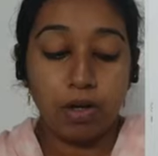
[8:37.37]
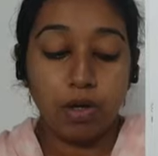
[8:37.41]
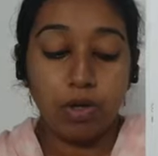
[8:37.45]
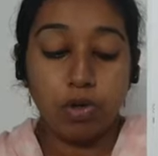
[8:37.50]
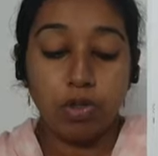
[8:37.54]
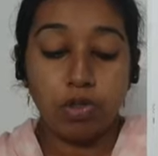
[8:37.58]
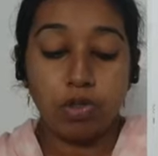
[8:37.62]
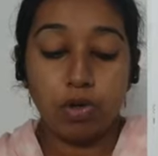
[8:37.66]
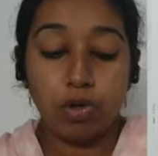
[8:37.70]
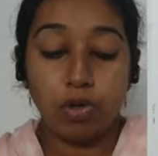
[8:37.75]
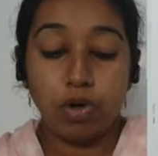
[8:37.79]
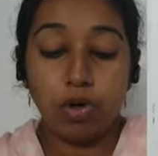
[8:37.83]

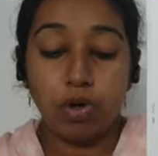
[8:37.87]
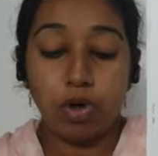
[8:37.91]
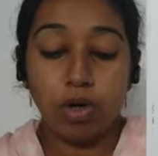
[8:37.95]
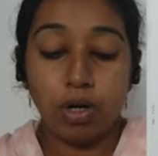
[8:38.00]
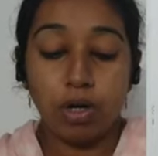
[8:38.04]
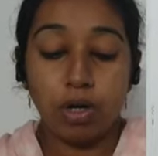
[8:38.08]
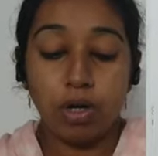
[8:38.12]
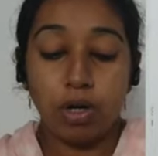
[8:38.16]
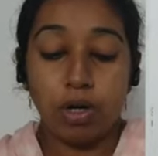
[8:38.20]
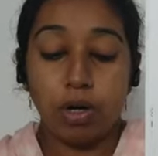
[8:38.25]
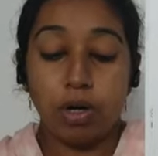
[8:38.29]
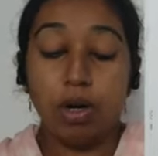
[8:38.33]
So
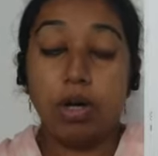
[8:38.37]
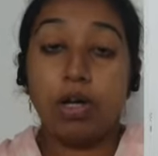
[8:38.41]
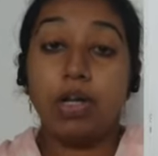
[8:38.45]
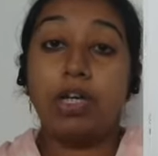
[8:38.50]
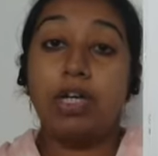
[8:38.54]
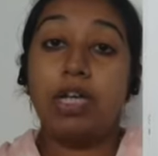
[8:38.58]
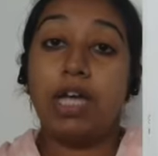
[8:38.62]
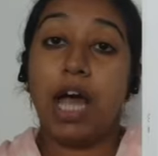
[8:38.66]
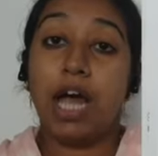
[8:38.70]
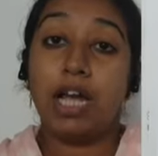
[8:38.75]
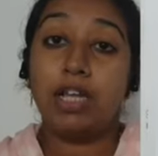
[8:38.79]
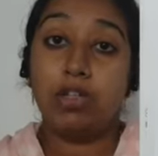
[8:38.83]
he
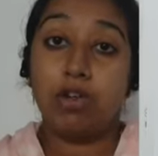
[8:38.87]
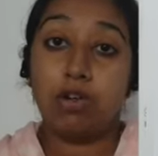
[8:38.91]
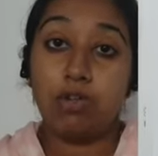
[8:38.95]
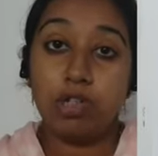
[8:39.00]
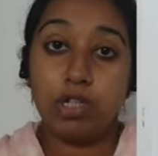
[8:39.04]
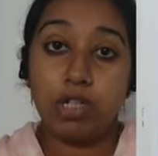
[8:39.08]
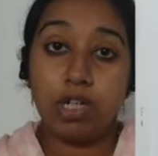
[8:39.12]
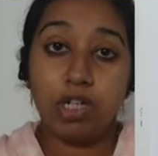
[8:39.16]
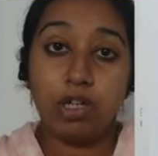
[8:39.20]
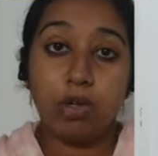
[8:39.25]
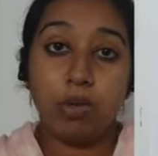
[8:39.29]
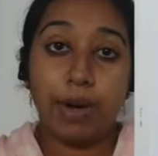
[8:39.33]
had chosen
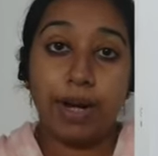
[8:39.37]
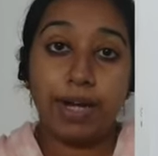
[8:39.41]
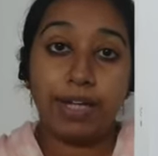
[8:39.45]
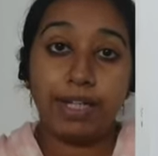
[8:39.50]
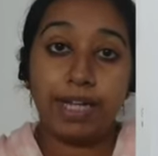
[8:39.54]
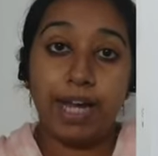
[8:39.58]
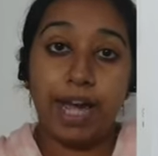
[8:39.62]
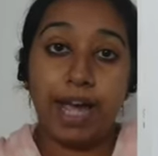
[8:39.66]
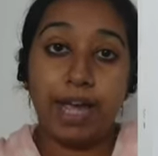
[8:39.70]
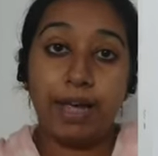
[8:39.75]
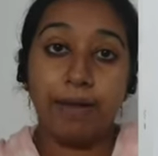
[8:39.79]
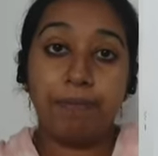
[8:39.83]
a quiet
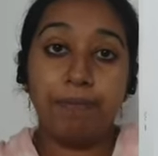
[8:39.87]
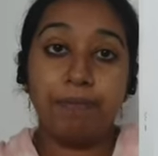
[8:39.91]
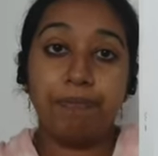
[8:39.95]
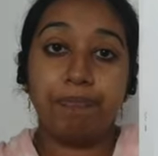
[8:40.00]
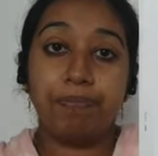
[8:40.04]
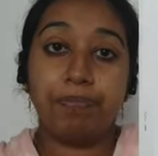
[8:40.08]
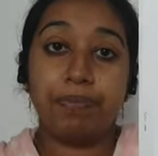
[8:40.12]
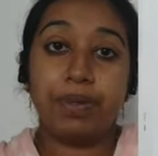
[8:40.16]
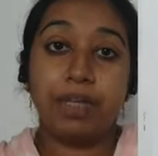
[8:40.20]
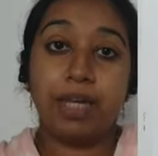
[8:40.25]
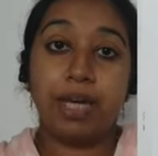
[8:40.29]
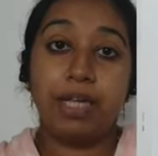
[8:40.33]
time.
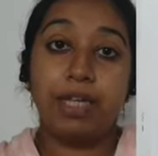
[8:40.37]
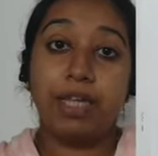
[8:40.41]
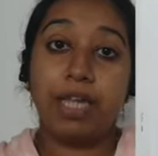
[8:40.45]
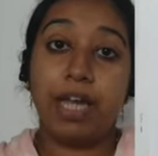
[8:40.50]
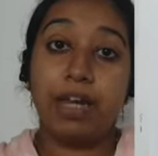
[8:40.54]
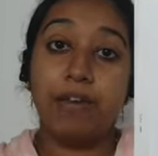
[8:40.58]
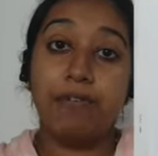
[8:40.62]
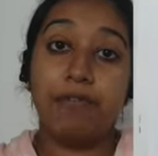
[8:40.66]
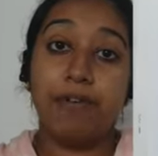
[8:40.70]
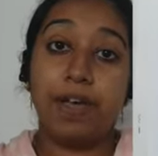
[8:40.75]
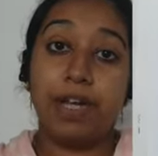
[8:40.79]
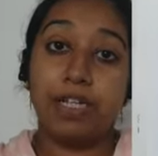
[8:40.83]
He
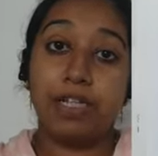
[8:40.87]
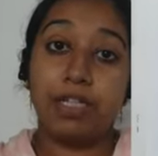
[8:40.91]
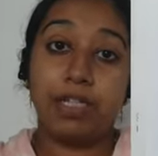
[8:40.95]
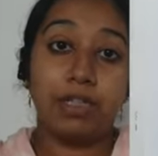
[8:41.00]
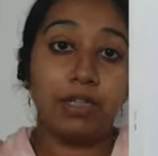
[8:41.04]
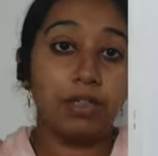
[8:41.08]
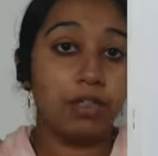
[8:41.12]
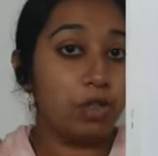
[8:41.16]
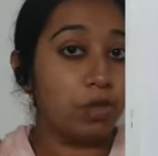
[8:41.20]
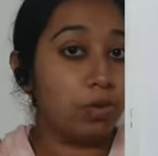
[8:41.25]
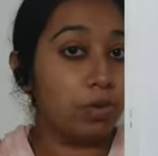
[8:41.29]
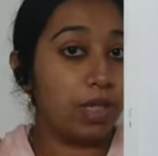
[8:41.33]
then went
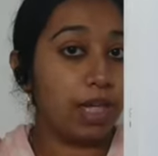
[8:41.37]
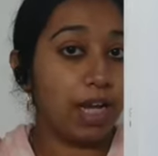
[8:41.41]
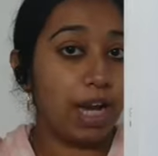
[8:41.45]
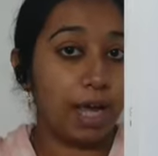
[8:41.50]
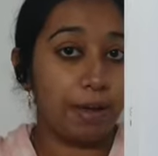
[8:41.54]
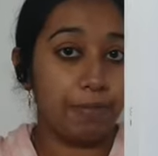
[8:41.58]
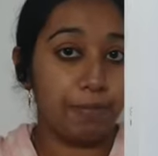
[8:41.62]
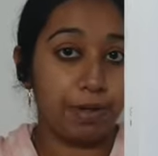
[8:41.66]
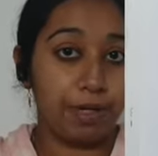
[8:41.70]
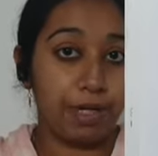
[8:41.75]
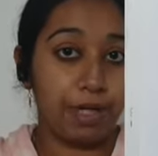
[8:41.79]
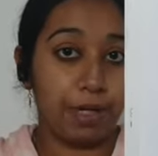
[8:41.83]
to the
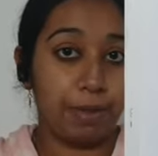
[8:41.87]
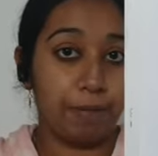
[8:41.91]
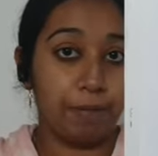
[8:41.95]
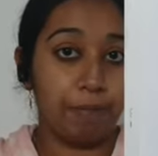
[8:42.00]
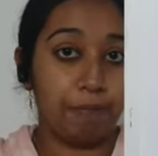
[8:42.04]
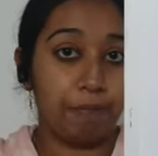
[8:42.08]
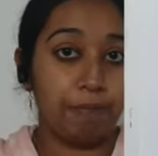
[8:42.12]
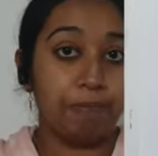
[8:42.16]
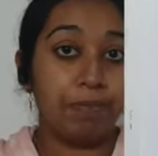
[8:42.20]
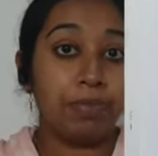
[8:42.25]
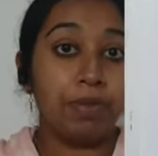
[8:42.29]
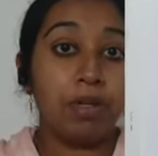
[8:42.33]
library.
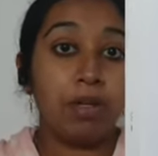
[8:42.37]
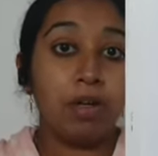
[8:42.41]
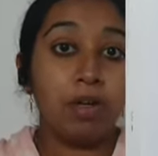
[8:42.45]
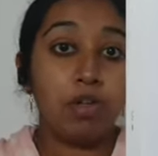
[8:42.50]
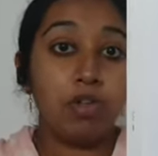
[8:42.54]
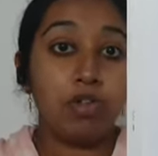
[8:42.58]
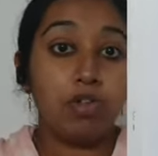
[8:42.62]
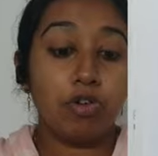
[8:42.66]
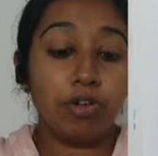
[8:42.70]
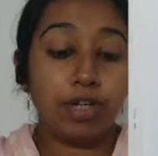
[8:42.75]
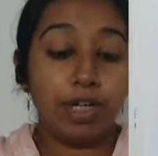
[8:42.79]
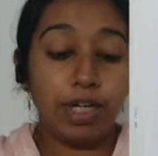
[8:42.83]

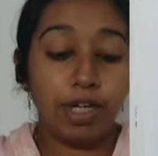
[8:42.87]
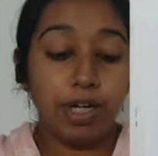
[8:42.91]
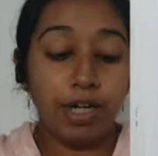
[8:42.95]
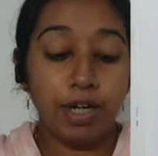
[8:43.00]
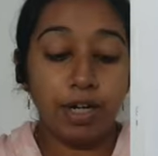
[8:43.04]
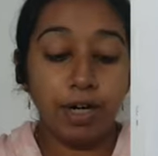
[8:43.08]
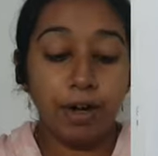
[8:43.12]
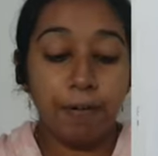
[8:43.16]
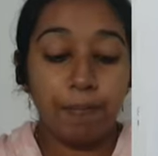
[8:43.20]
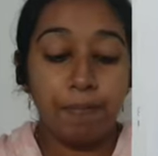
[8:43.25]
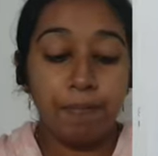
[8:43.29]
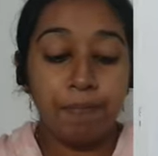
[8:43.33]
So here
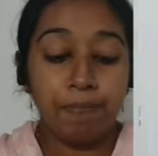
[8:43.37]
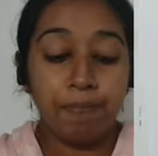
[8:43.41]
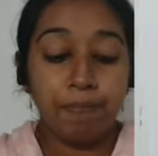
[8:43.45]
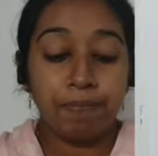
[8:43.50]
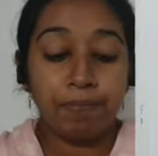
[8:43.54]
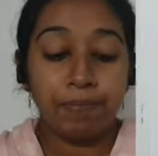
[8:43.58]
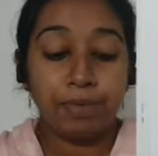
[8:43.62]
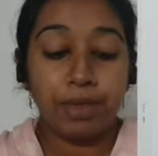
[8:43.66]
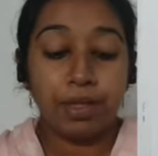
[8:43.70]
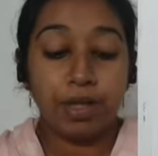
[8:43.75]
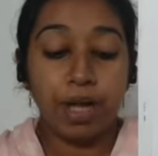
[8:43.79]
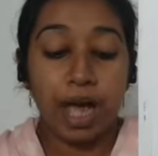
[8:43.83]

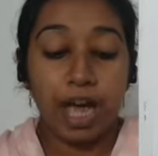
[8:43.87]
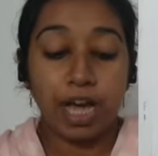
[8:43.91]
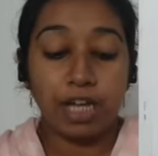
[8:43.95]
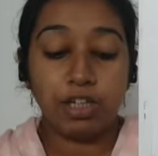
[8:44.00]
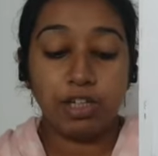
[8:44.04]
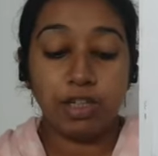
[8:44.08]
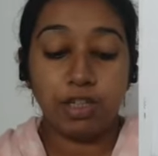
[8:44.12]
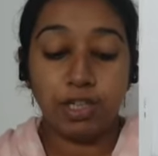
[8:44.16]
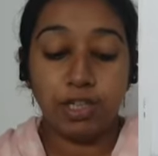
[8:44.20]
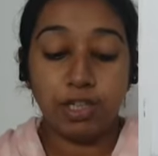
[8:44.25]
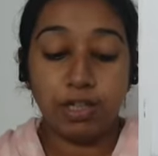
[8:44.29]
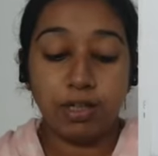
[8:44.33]
the
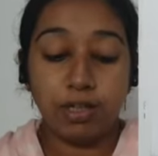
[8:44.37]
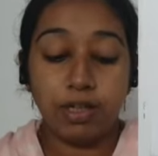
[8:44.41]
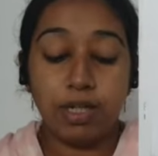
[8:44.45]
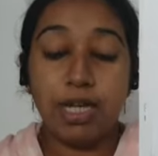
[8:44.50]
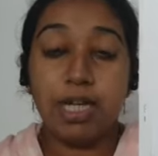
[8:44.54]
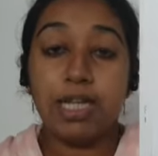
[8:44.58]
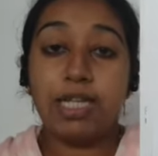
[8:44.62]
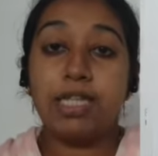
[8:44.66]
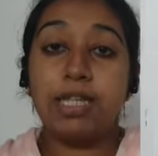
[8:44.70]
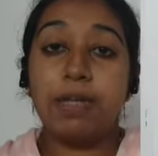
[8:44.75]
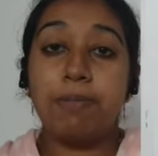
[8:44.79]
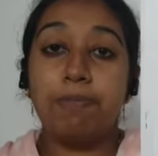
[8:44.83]
action
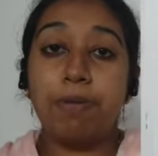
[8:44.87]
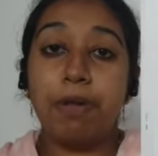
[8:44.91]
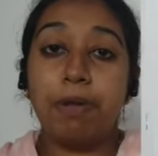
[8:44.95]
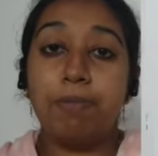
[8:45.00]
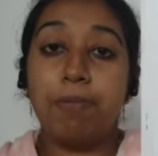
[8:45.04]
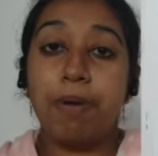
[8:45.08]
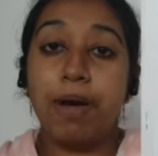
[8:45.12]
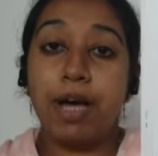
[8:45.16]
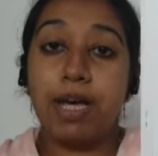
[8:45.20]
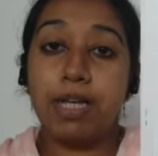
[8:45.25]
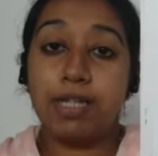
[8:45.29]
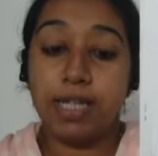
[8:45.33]
is simple
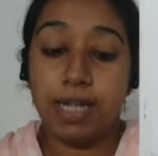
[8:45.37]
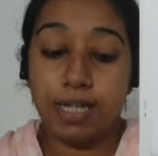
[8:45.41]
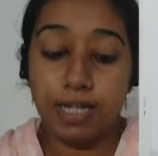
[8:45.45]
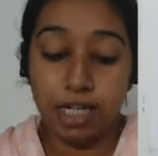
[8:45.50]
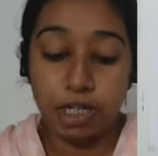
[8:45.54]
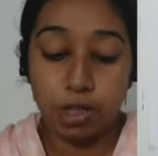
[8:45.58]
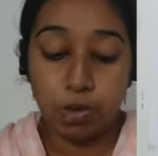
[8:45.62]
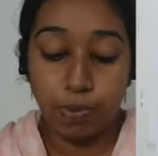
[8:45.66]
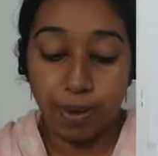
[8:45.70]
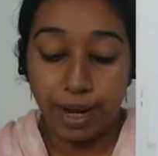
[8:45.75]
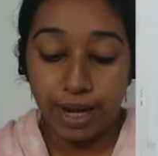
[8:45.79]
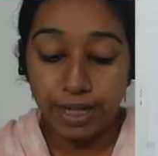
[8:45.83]
past, that
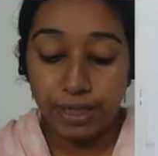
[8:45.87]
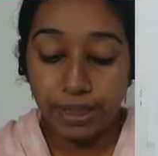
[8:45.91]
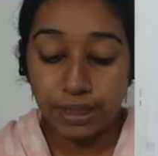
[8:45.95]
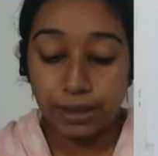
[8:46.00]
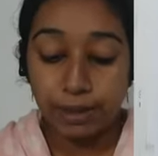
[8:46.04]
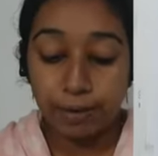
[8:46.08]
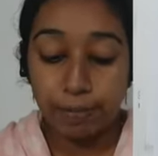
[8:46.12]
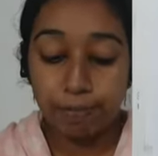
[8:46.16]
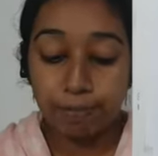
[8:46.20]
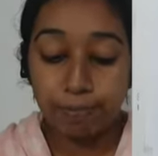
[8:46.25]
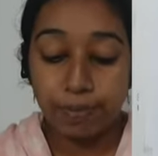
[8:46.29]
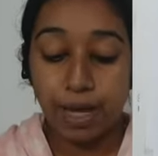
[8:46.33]
is went.
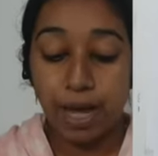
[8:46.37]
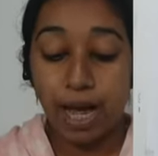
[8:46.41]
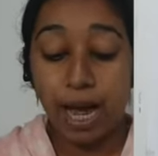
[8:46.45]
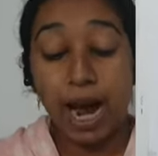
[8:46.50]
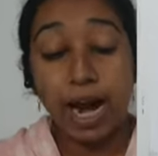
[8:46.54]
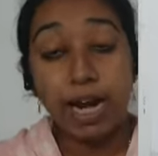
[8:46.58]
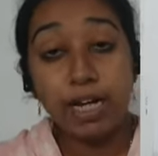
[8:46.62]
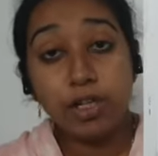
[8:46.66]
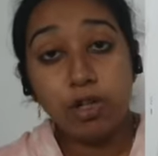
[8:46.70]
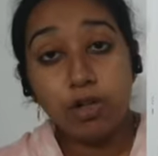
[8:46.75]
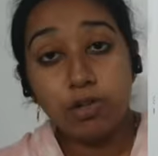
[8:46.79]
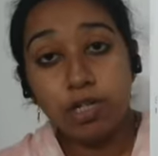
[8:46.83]

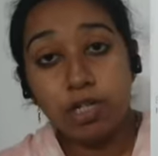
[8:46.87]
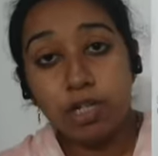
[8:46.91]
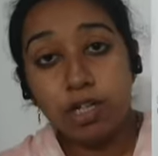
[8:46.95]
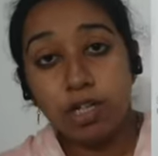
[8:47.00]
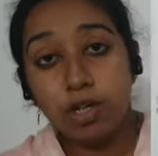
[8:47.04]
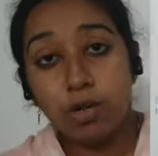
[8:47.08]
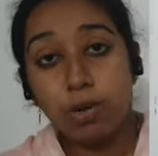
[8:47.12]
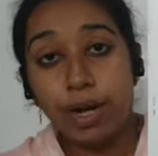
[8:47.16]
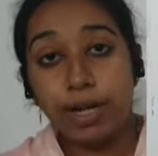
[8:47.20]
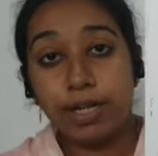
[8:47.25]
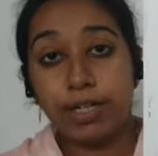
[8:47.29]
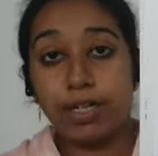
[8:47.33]
Had chosen a
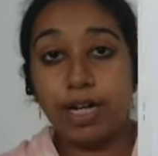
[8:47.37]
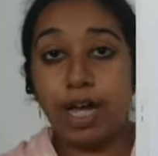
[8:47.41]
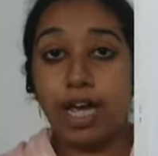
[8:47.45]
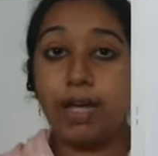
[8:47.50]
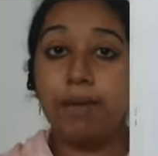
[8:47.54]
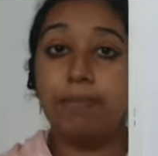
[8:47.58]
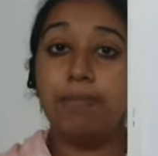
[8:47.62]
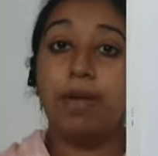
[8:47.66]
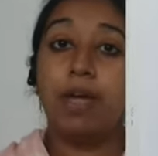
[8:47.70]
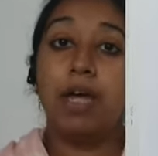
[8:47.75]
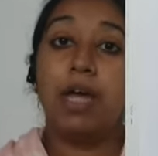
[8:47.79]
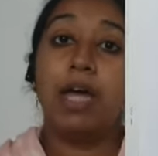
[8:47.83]
quiet
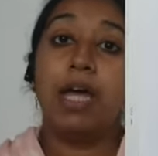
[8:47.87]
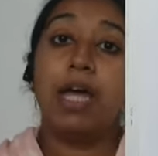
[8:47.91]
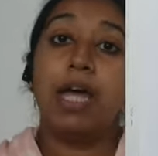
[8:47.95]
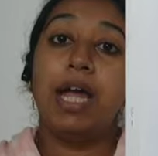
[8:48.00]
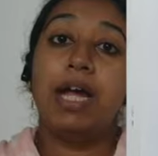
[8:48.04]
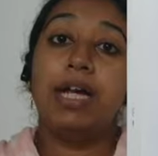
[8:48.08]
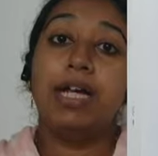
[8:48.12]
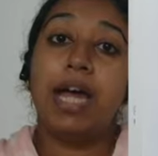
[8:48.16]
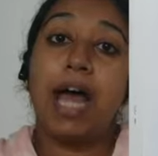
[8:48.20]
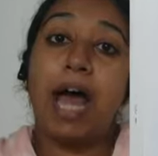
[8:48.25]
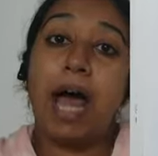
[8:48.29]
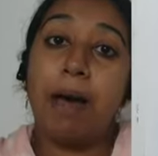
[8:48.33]
time.
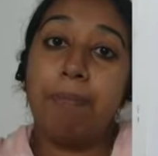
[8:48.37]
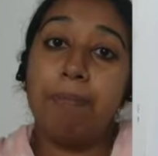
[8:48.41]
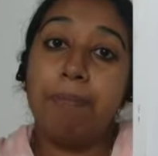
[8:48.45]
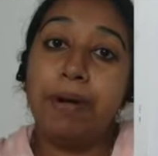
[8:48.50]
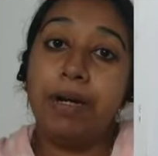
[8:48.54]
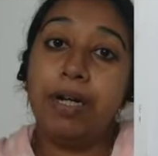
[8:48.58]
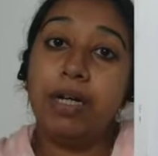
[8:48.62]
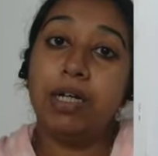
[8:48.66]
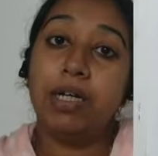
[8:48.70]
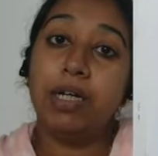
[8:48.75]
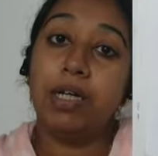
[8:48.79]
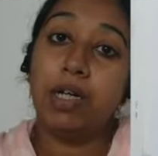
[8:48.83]
It
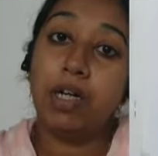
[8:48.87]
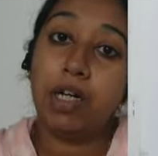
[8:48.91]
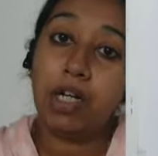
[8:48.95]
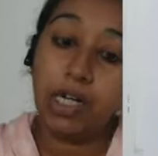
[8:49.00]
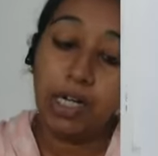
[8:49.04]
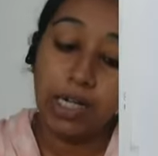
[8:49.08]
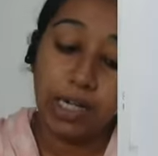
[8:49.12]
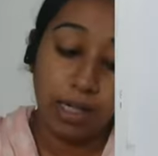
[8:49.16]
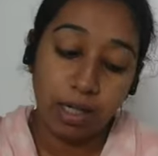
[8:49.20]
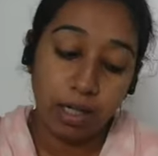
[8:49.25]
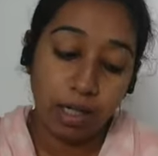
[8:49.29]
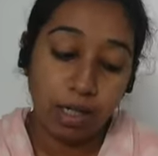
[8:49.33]
happened
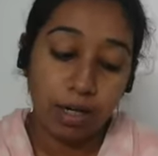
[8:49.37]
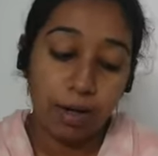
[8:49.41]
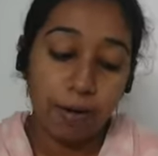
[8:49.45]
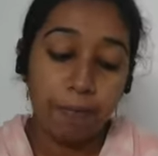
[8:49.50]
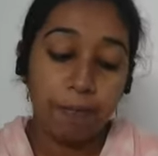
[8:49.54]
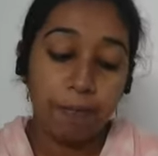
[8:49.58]
earlier.